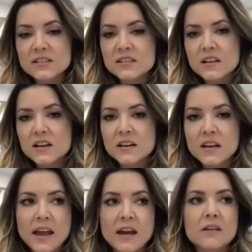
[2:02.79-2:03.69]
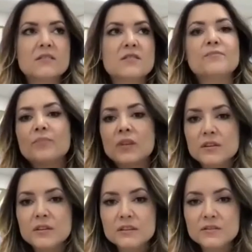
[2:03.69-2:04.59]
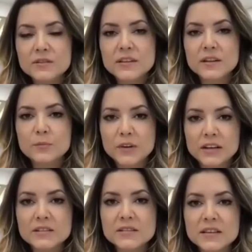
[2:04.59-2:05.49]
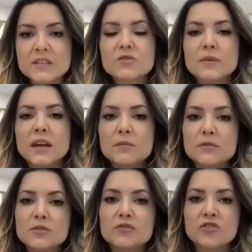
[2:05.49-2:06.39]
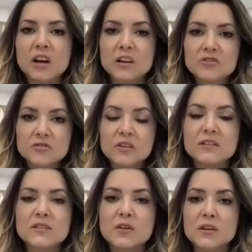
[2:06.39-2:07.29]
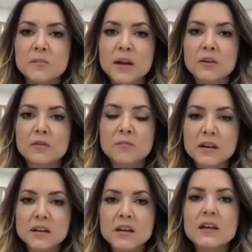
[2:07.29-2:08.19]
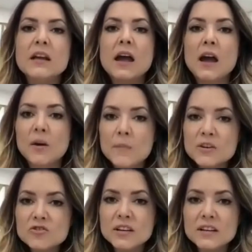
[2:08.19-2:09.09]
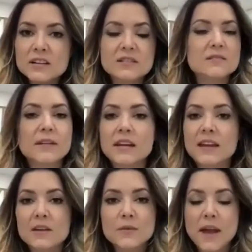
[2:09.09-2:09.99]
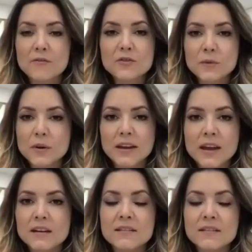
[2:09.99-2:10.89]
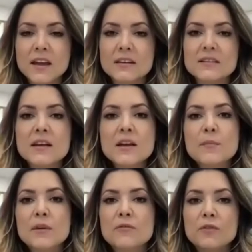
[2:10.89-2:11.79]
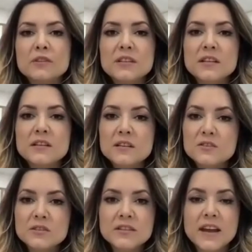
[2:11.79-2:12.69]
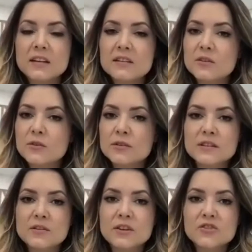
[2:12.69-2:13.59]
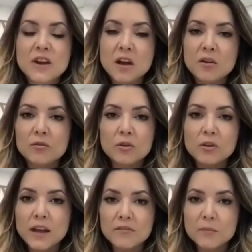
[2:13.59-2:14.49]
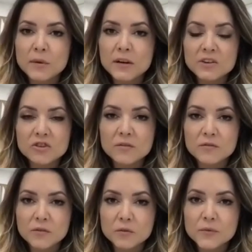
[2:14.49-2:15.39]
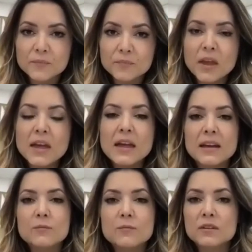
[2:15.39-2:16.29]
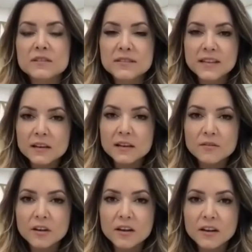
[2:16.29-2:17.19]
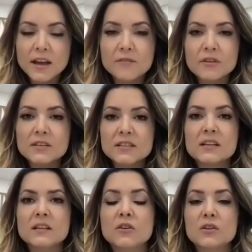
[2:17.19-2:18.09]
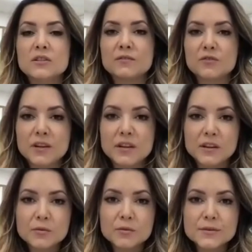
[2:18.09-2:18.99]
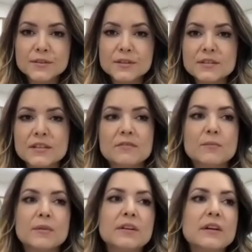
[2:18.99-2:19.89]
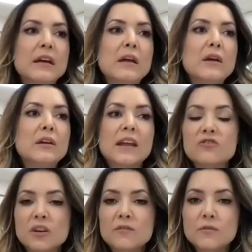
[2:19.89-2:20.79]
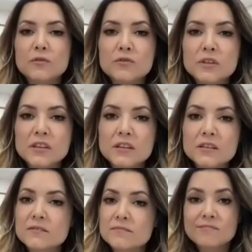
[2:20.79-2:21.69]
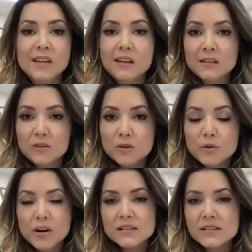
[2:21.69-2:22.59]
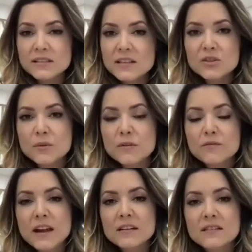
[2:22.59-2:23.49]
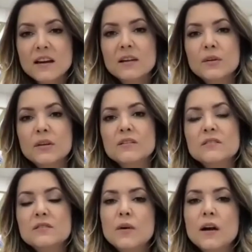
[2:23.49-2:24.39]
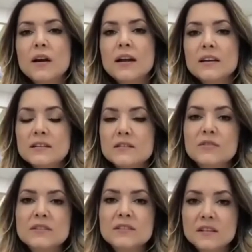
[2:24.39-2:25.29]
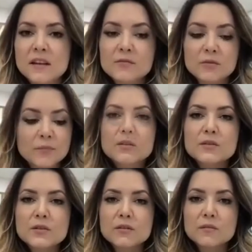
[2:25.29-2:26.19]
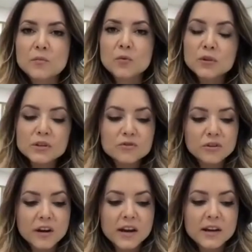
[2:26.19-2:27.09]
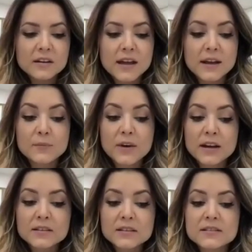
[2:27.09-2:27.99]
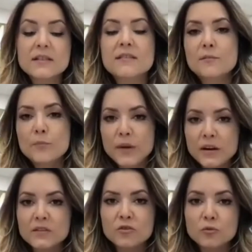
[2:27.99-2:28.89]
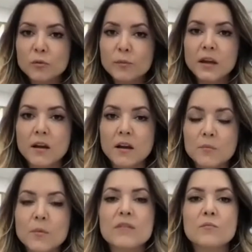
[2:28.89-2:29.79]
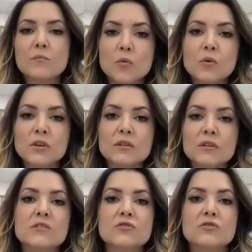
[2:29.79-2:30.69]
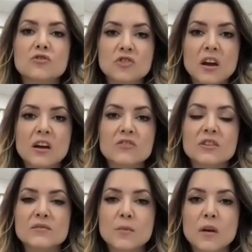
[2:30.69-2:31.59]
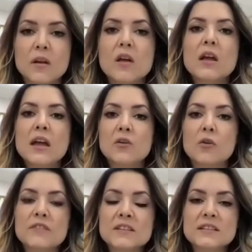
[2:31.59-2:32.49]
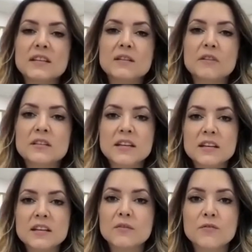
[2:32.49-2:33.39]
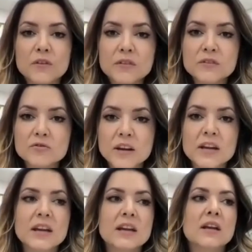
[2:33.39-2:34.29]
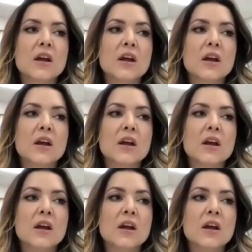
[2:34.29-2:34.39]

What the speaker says: starting out, you need to start practicing to be able to charge a certain amount of money. How much that is, again, we have to work out in the end. But firstly, you need to take into consideration how long have you been lashing for and what is your skill level like? Have you attended lots of training courses? Have you been lashing for 2 years? Your prices need to reflect that because you are at a different skill level. So the more you train and practice, the better you will become, the more you need to charge as well. And obviously, if you're attending further training,